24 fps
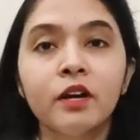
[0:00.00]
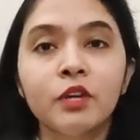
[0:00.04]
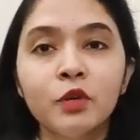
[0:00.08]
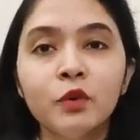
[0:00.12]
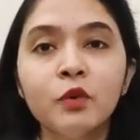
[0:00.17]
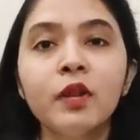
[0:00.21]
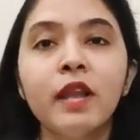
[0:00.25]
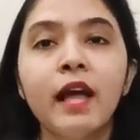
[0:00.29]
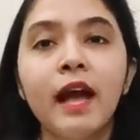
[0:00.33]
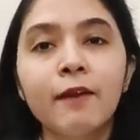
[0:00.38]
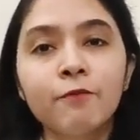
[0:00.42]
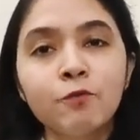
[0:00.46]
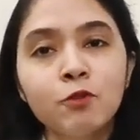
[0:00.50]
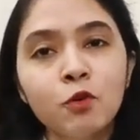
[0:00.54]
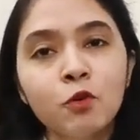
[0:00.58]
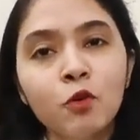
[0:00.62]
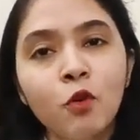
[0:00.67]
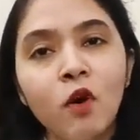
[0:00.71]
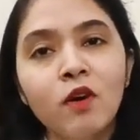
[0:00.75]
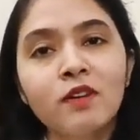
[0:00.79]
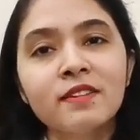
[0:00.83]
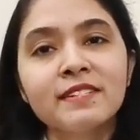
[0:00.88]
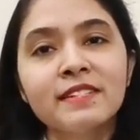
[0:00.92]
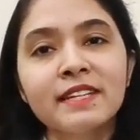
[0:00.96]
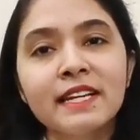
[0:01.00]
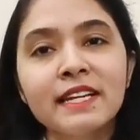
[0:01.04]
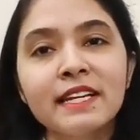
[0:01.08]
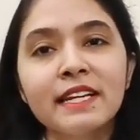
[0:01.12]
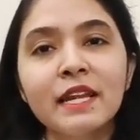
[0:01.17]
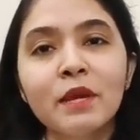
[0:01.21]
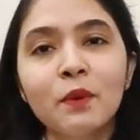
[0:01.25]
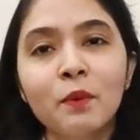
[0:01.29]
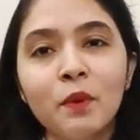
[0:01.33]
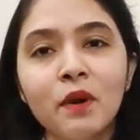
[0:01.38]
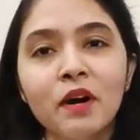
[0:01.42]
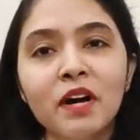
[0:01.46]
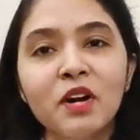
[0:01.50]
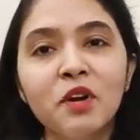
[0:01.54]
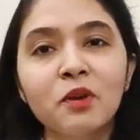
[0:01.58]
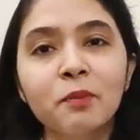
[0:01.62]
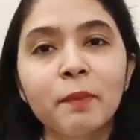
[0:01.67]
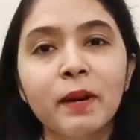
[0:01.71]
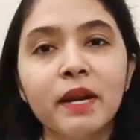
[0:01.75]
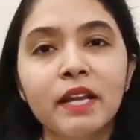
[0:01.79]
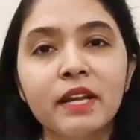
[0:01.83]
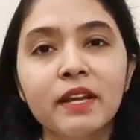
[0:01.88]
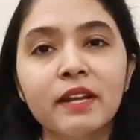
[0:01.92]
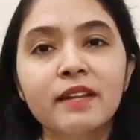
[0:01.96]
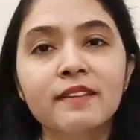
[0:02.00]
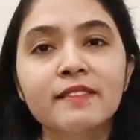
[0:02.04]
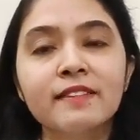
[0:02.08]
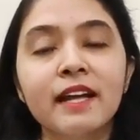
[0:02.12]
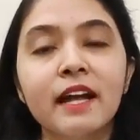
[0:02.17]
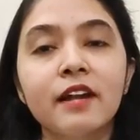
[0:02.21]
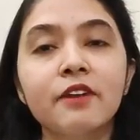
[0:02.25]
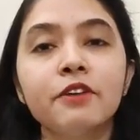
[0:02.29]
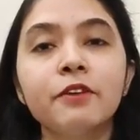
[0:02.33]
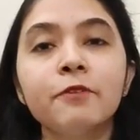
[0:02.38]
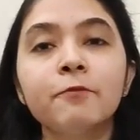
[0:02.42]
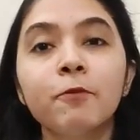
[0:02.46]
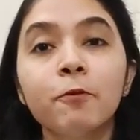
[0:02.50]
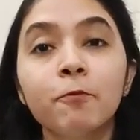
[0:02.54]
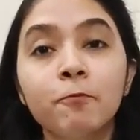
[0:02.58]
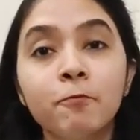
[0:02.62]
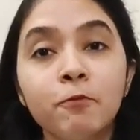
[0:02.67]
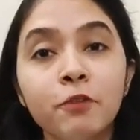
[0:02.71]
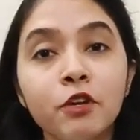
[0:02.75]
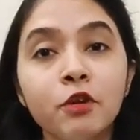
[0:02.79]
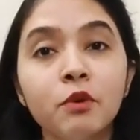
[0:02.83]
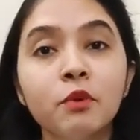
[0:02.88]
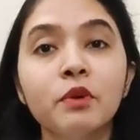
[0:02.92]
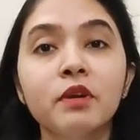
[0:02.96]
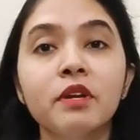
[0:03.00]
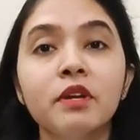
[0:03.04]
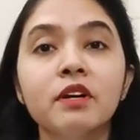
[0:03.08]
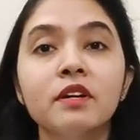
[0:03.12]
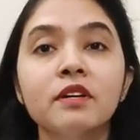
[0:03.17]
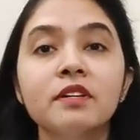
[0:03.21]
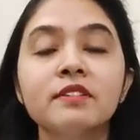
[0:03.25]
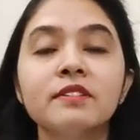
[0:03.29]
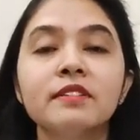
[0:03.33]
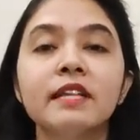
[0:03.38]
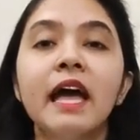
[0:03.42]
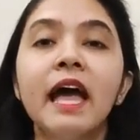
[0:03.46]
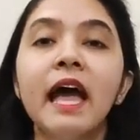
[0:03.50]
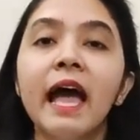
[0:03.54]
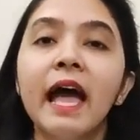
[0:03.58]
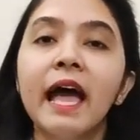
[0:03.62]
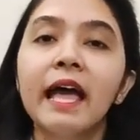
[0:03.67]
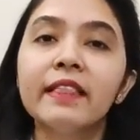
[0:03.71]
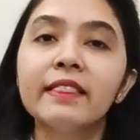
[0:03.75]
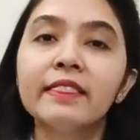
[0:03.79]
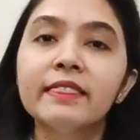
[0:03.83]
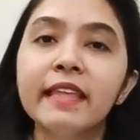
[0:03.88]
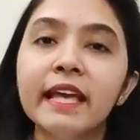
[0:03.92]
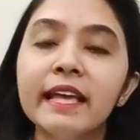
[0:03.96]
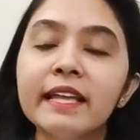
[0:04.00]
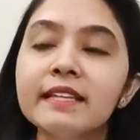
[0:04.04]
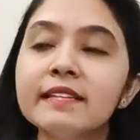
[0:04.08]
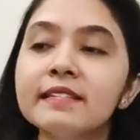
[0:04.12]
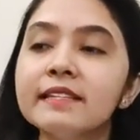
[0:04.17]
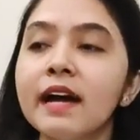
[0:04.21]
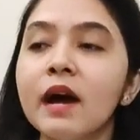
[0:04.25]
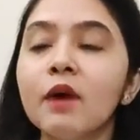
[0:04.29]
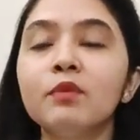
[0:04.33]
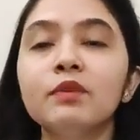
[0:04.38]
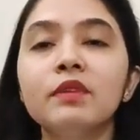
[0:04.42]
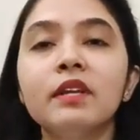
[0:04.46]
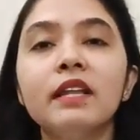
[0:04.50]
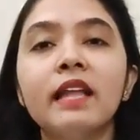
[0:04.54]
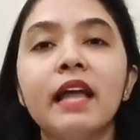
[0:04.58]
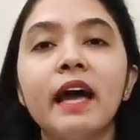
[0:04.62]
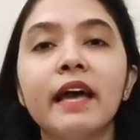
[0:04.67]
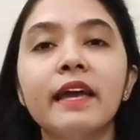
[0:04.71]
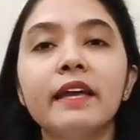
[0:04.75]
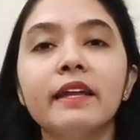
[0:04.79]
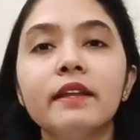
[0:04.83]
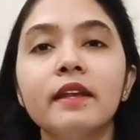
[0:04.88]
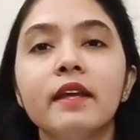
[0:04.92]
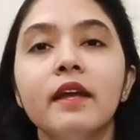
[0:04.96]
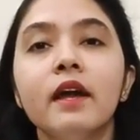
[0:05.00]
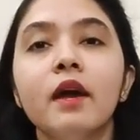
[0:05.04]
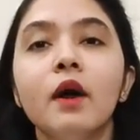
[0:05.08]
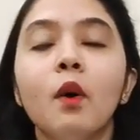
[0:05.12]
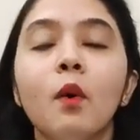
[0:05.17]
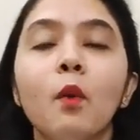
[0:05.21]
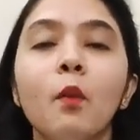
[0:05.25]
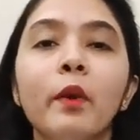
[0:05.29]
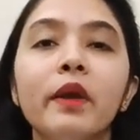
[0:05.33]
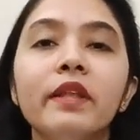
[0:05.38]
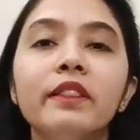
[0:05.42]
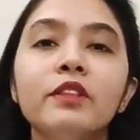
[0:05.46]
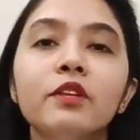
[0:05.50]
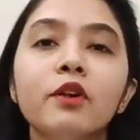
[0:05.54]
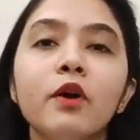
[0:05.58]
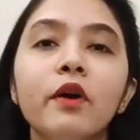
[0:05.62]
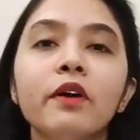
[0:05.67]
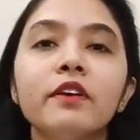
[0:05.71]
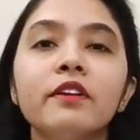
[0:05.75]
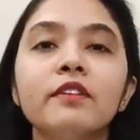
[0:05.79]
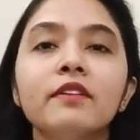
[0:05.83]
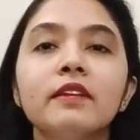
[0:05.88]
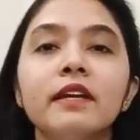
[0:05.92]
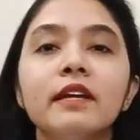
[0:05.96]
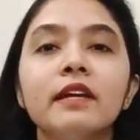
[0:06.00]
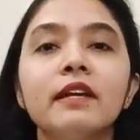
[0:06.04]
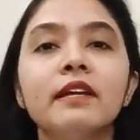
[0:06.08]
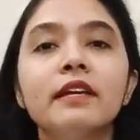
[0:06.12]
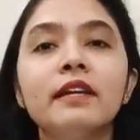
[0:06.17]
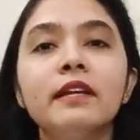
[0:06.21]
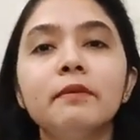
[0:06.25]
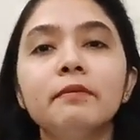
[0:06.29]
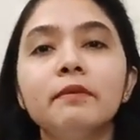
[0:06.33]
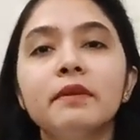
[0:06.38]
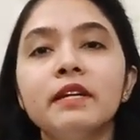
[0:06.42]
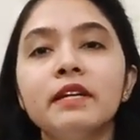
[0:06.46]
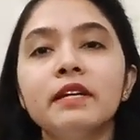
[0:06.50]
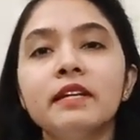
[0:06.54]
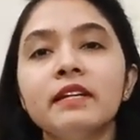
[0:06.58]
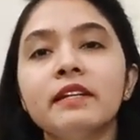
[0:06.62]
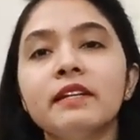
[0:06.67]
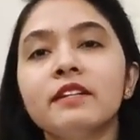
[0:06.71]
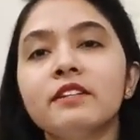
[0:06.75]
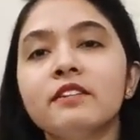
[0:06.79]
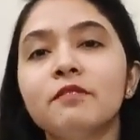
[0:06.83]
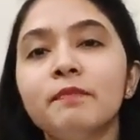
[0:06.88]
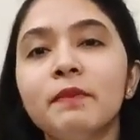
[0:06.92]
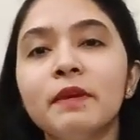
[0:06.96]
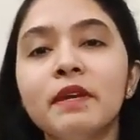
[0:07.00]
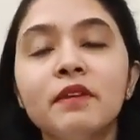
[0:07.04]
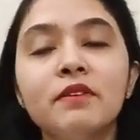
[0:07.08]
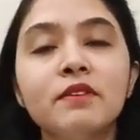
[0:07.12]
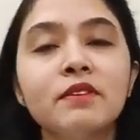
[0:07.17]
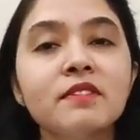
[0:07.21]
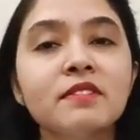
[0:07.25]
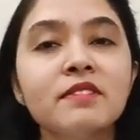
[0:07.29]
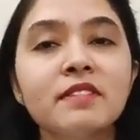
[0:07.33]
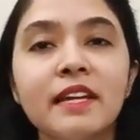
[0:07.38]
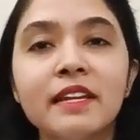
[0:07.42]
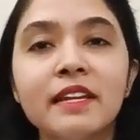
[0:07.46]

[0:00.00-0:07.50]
You'll have to constantly work on particular salary for few years, and then down the line, with your increment in experience